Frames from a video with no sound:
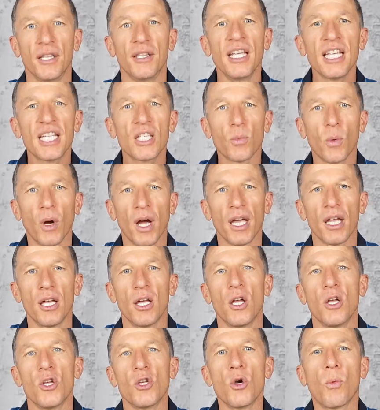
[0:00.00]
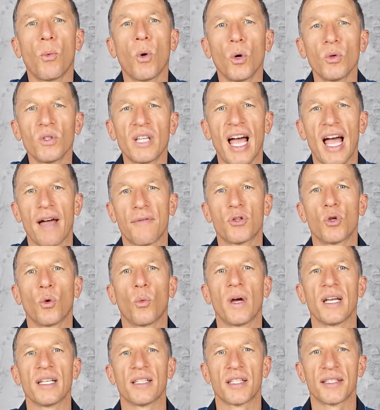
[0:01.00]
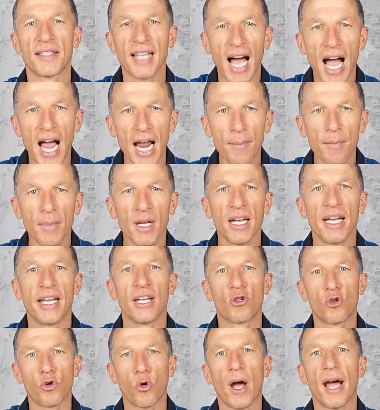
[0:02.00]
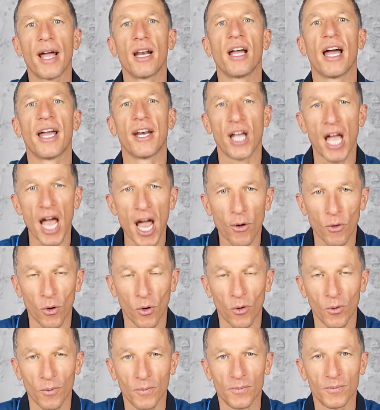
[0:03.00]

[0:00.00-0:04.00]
This way, you won't have to waste time in trial and error.